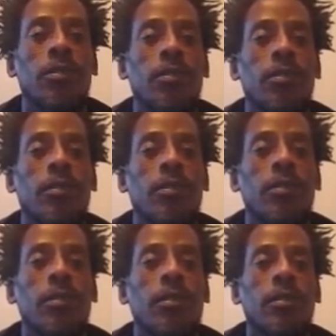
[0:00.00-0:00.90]

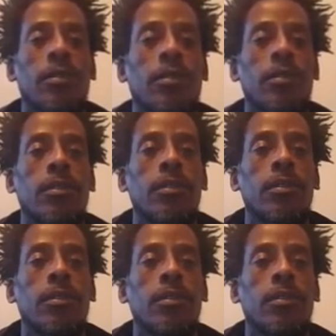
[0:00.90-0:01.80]

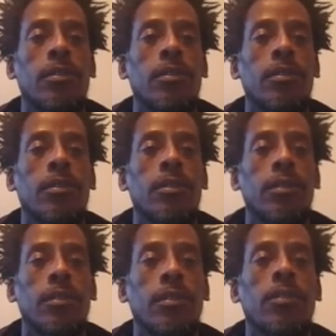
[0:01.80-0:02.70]

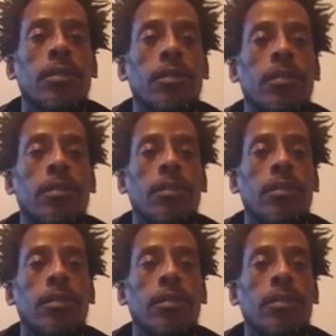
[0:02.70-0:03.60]

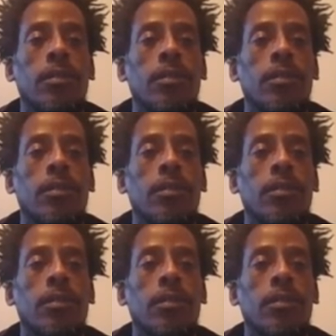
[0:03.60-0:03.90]
[no speech]